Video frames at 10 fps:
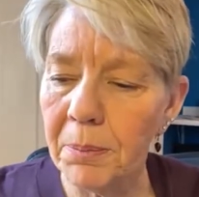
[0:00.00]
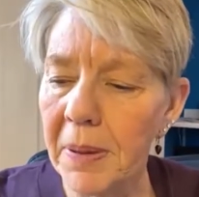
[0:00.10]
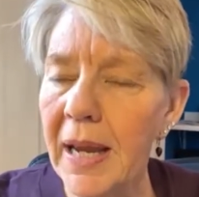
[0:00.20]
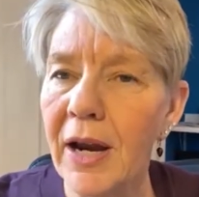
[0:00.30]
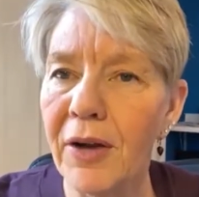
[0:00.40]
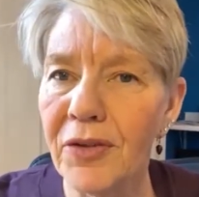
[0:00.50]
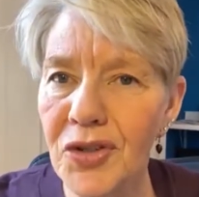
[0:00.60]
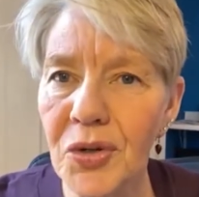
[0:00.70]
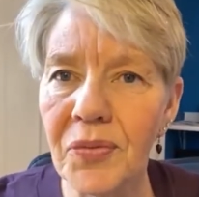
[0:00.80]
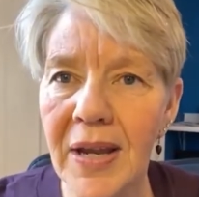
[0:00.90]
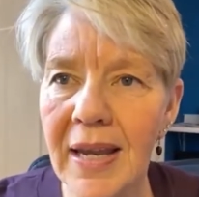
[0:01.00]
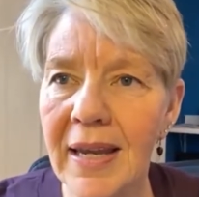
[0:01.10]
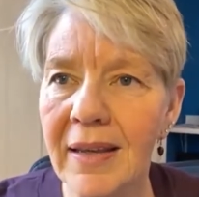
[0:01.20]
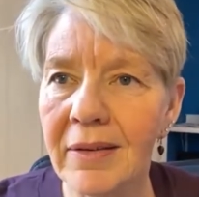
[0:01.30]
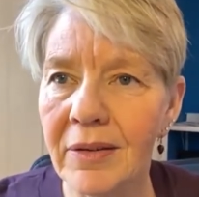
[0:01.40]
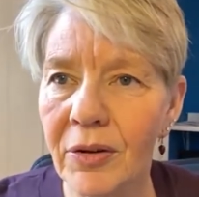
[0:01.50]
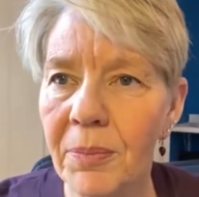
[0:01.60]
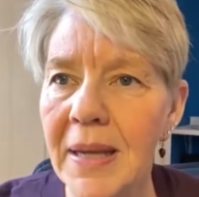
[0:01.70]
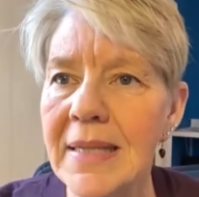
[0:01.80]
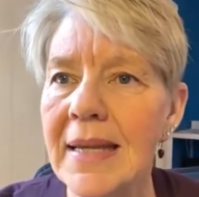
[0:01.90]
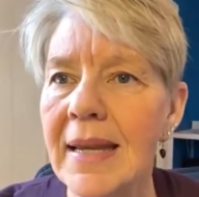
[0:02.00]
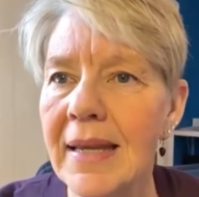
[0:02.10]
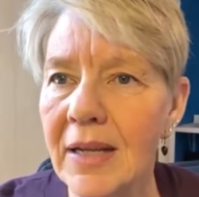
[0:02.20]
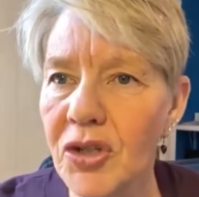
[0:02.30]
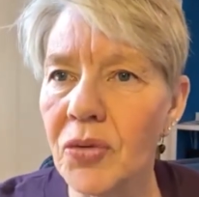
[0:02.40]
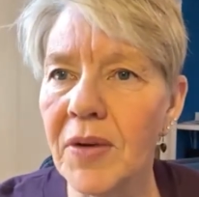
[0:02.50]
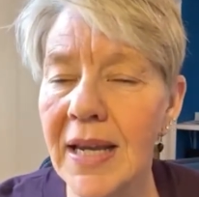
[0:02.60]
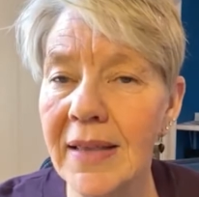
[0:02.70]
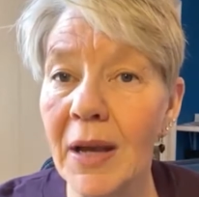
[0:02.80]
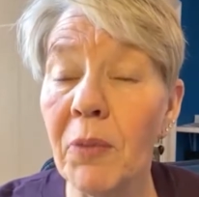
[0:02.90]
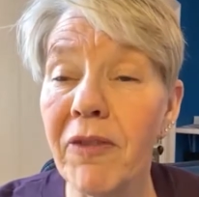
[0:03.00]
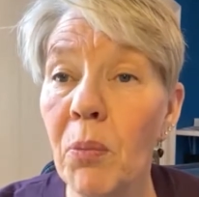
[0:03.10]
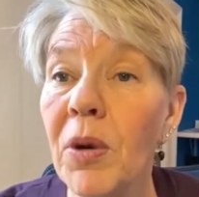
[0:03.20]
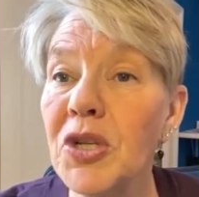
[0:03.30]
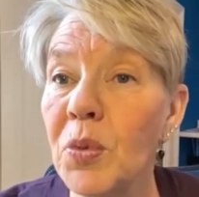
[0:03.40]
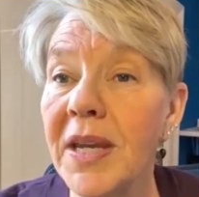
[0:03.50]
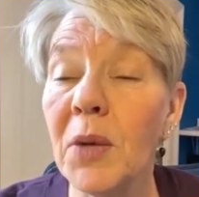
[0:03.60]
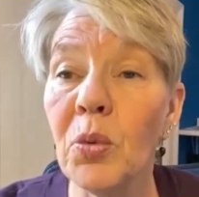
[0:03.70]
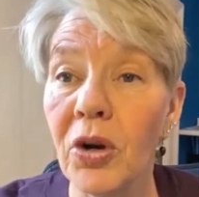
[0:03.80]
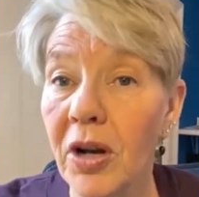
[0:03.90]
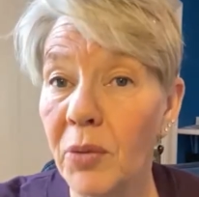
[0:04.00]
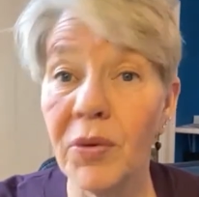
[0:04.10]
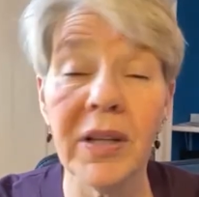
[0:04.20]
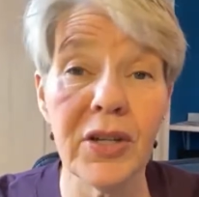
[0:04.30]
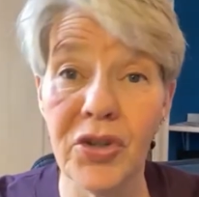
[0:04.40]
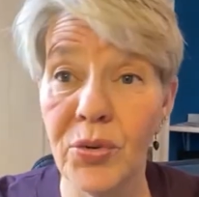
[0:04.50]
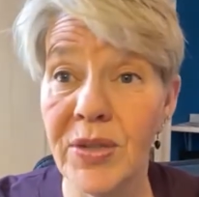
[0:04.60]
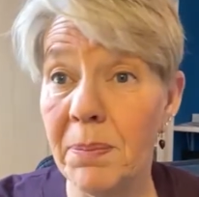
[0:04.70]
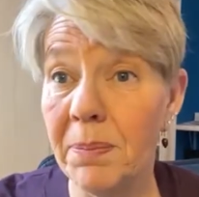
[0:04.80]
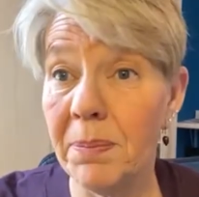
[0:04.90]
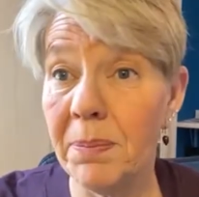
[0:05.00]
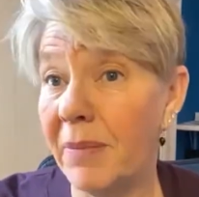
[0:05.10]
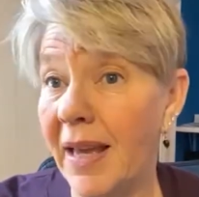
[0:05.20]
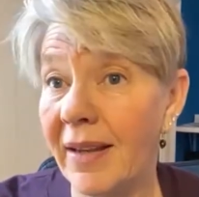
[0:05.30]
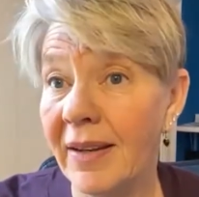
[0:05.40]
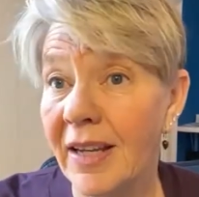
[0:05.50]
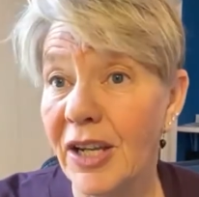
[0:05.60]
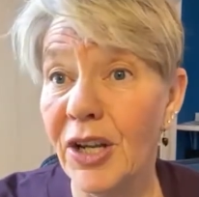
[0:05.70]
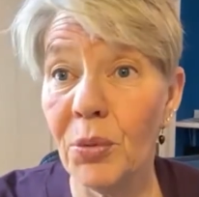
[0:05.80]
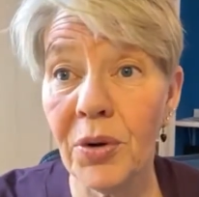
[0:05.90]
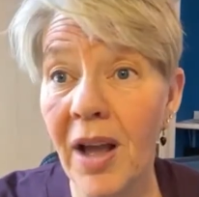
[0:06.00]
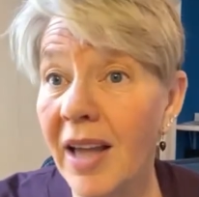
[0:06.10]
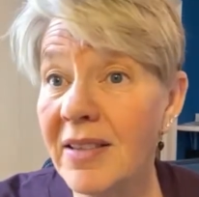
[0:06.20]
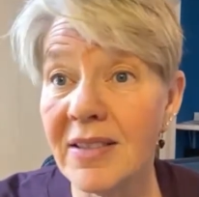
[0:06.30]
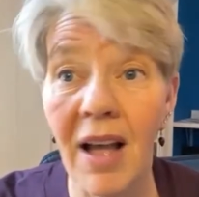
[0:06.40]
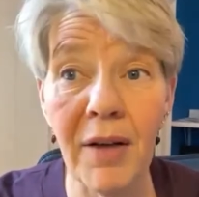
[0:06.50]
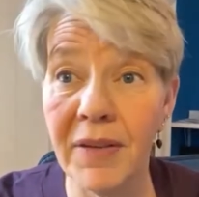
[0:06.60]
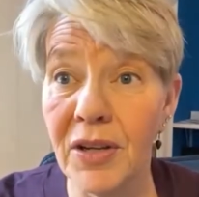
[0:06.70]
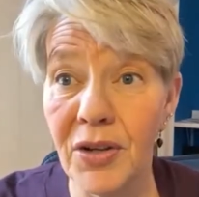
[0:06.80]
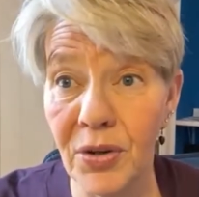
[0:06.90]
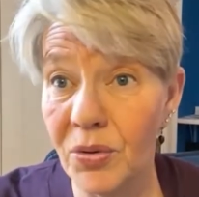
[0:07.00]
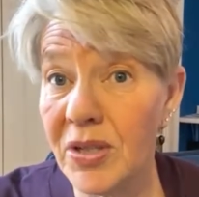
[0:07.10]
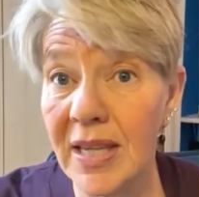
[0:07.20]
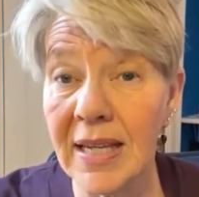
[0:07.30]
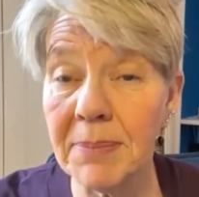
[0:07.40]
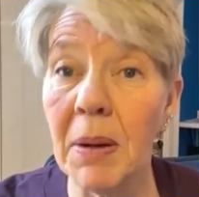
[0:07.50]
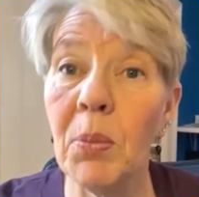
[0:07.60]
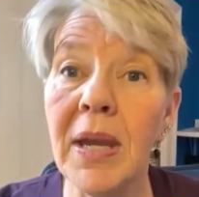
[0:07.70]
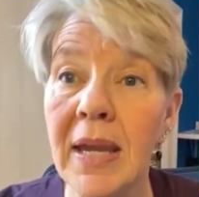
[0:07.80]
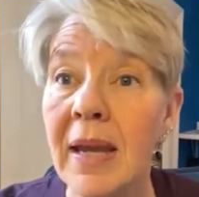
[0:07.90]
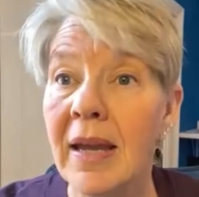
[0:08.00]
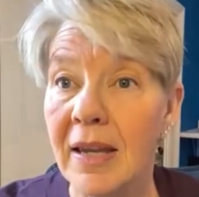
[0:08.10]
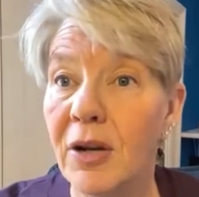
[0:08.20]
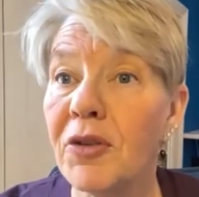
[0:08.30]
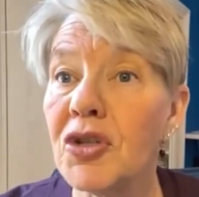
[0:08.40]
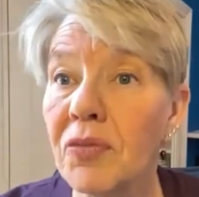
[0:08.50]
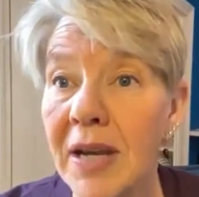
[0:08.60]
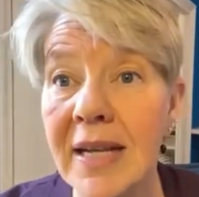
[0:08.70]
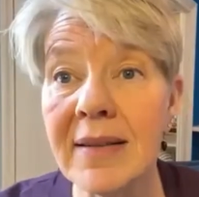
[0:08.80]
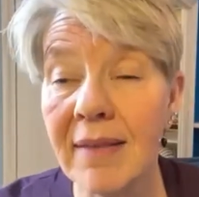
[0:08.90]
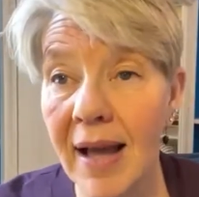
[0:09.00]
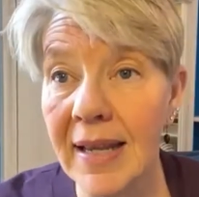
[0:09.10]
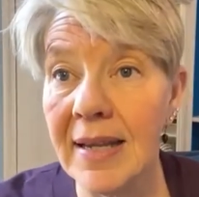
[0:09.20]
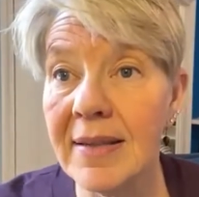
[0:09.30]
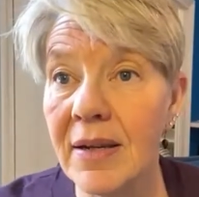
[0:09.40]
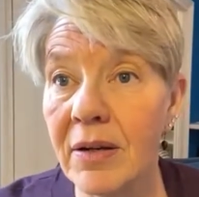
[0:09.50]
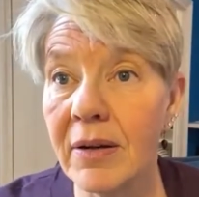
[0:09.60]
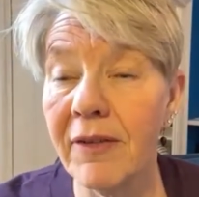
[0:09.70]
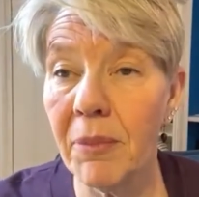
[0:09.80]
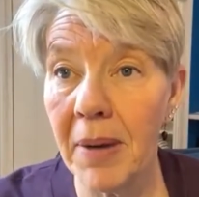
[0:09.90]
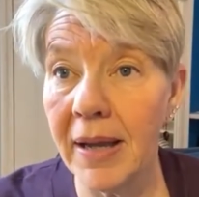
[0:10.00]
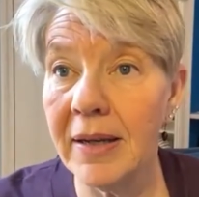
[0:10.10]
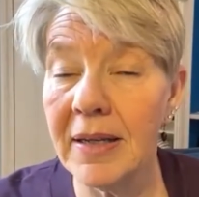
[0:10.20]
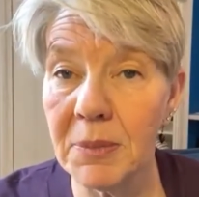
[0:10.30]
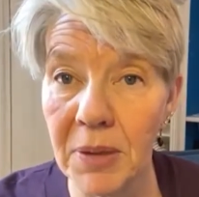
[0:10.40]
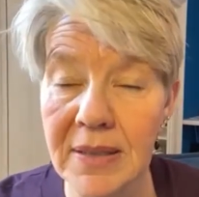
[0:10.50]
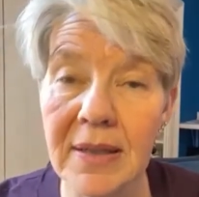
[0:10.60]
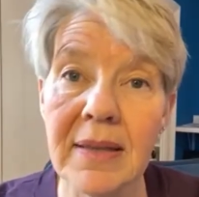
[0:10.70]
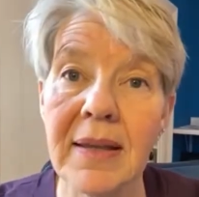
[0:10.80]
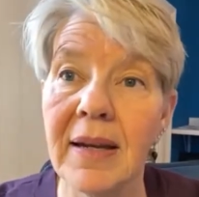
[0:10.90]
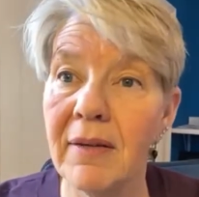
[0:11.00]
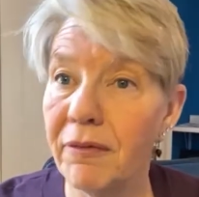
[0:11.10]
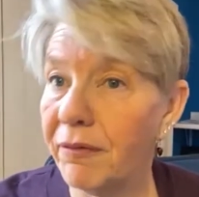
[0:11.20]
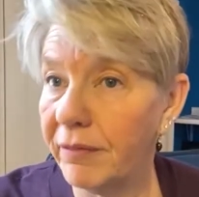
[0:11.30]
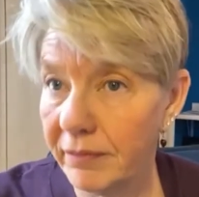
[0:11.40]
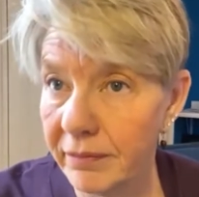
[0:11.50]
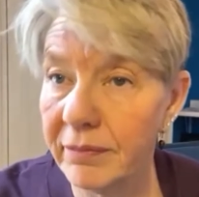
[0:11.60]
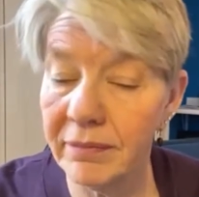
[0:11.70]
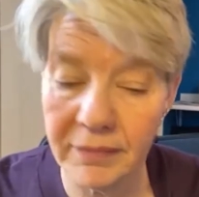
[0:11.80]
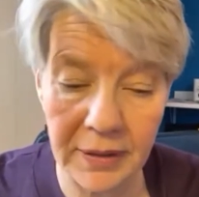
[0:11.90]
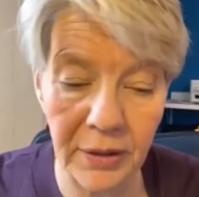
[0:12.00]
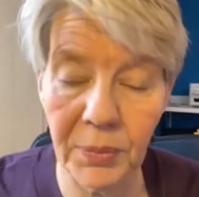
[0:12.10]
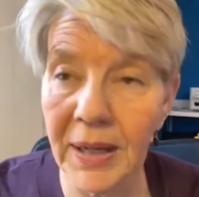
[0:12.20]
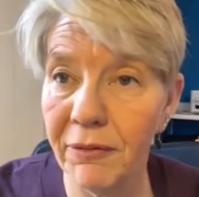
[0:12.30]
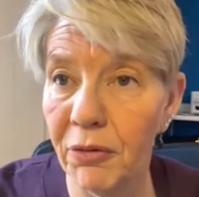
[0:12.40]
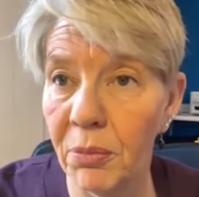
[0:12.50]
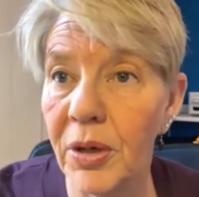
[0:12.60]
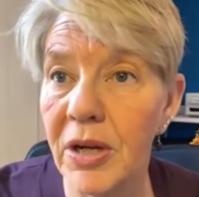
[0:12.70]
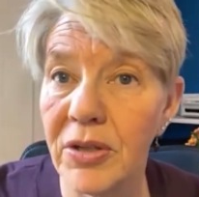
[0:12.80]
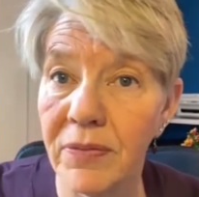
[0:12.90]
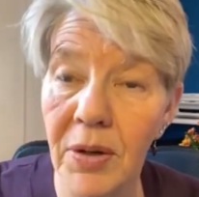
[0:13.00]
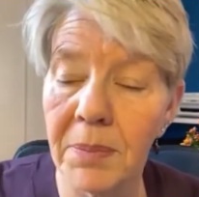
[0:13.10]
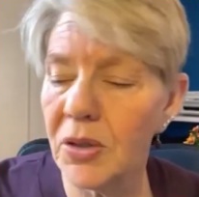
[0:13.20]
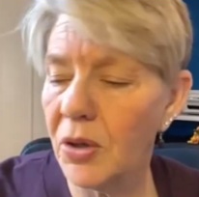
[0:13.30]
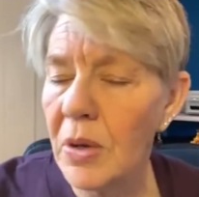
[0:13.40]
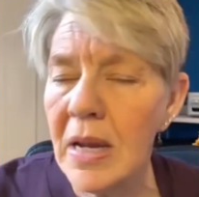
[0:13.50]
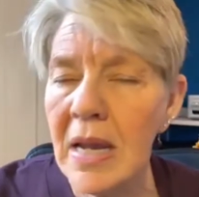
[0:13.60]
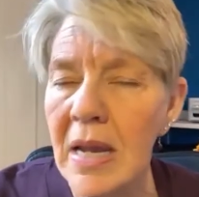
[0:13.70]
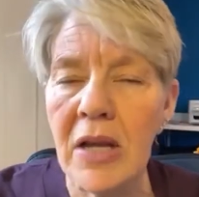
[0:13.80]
prepare the terrain or maintain a terrain from which we can work on real issues and build from that. We're not solving huge things, but the terrain is a lot easier if a Biden is president than if, we get 4 more years of Trump. So